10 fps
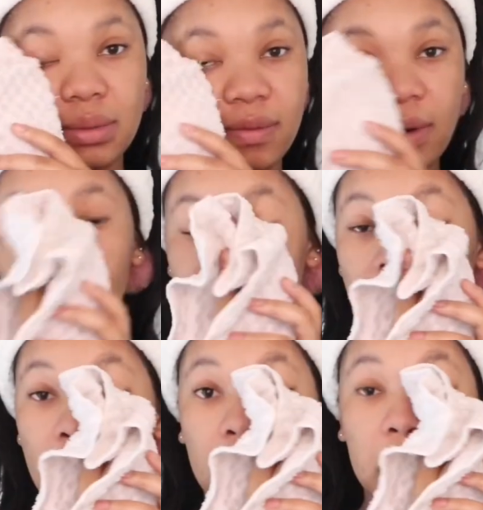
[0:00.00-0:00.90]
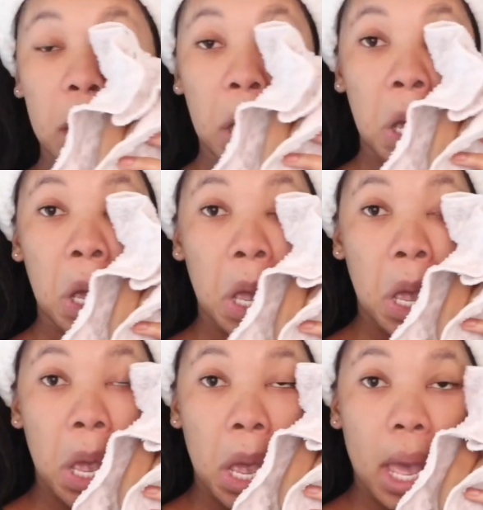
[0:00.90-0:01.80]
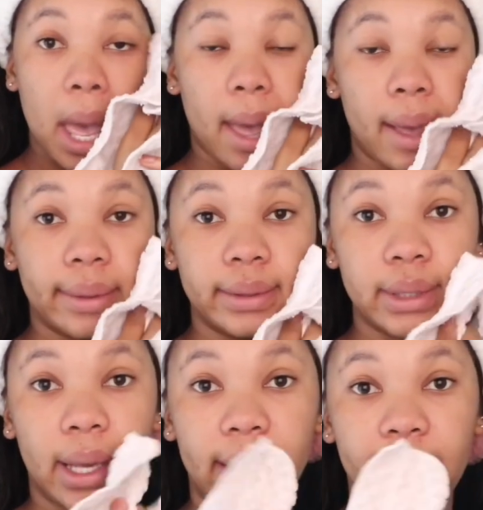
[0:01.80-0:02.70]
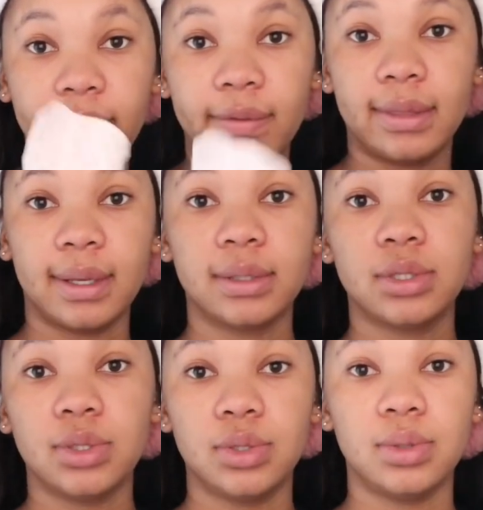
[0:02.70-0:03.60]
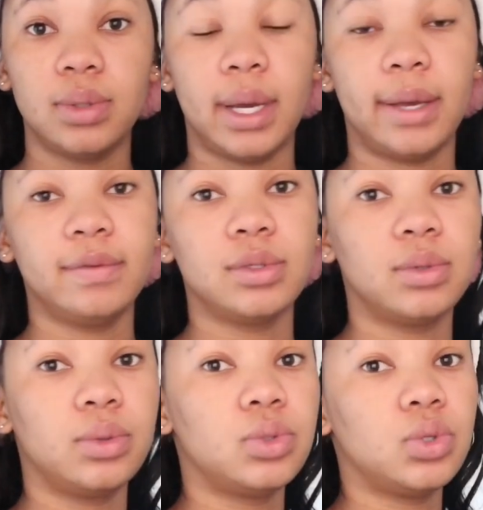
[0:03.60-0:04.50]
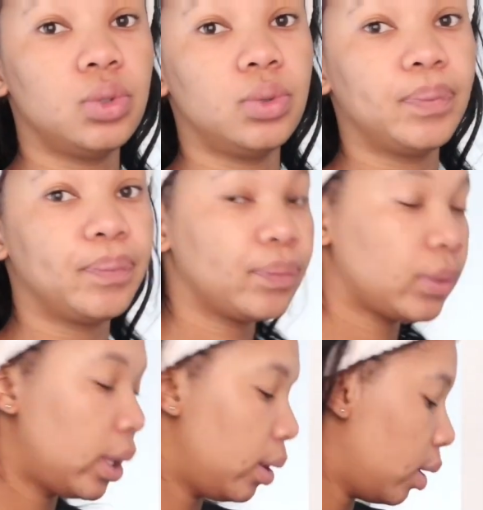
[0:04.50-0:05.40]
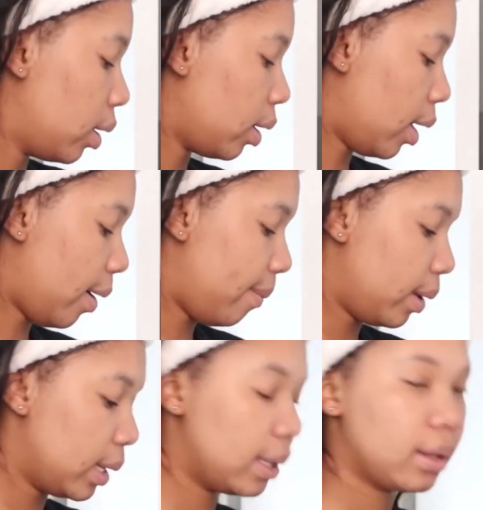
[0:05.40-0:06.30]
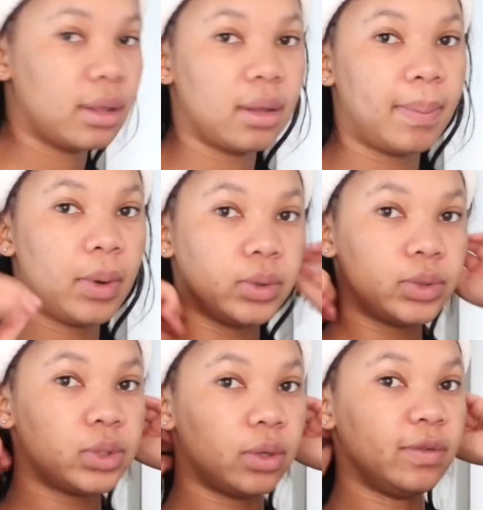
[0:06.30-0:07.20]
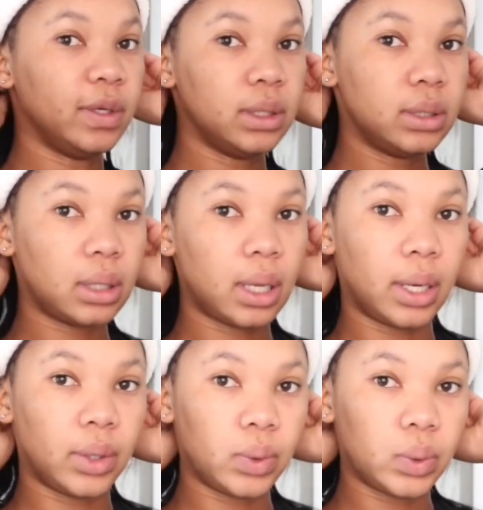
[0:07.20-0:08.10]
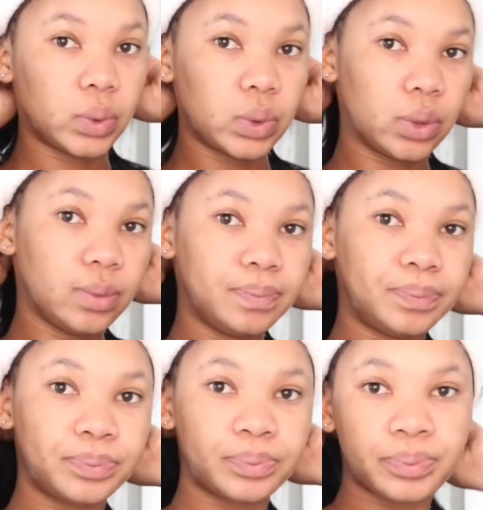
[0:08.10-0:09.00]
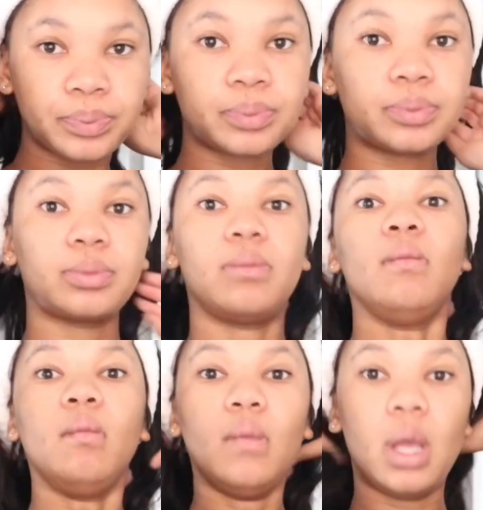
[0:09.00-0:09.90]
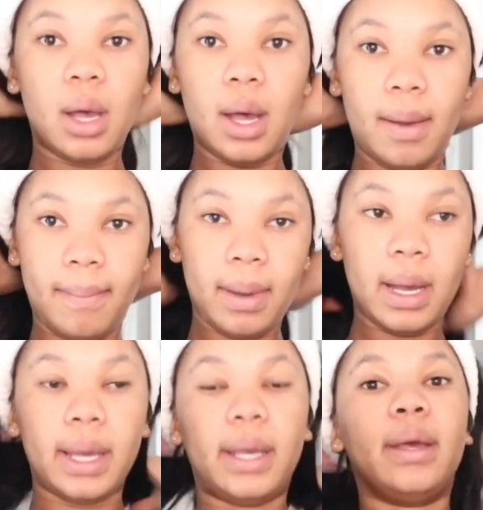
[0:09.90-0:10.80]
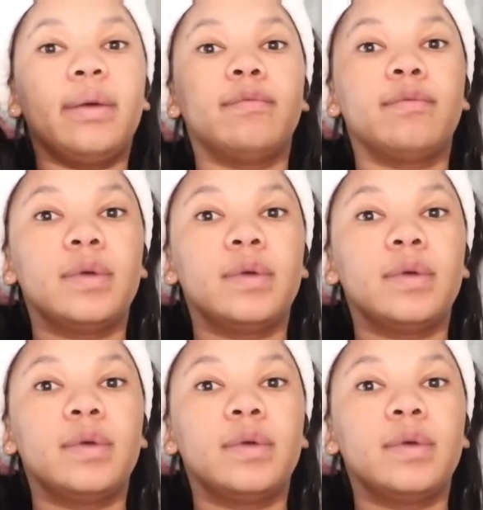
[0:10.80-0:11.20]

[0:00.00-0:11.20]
Friday and I have things to do. I have to go to um, the post office, and also um, I have